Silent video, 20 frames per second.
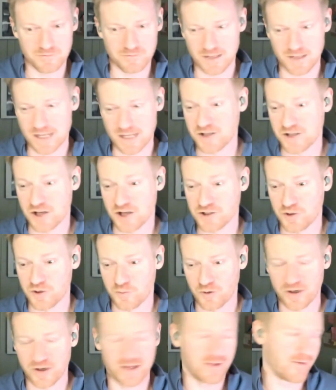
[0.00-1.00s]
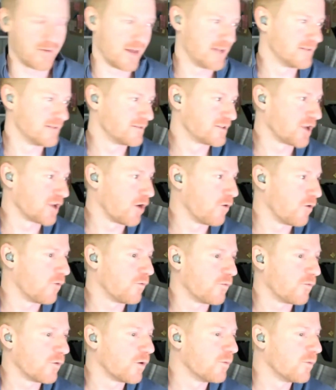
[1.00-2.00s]
it's also pretty thin. So
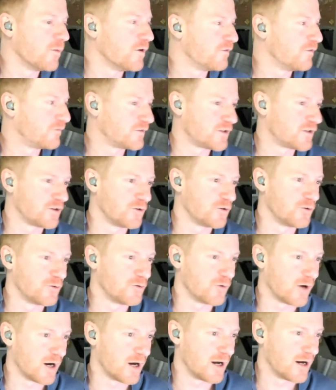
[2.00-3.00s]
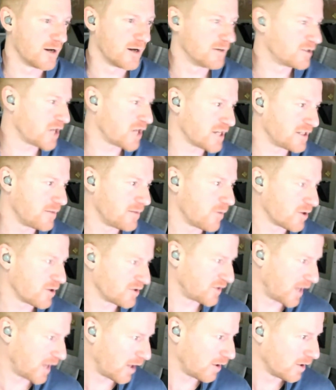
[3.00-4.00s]
we'll move to Jesse
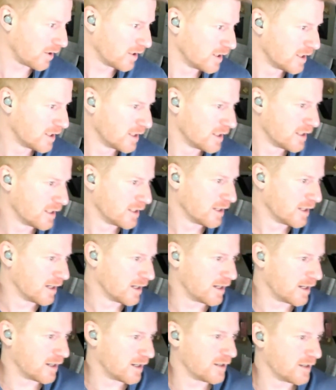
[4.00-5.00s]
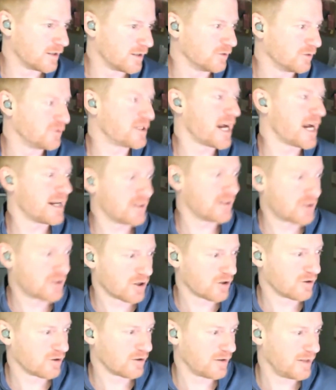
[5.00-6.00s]
Marcel, lieutenant
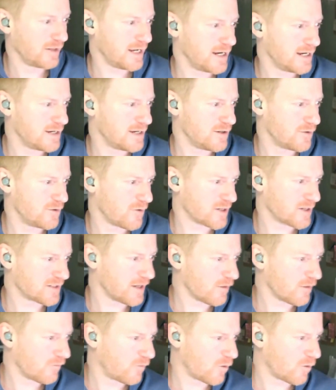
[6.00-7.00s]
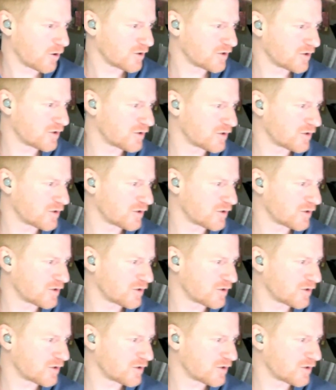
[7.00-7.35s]
colonel in the U.S. Air Force.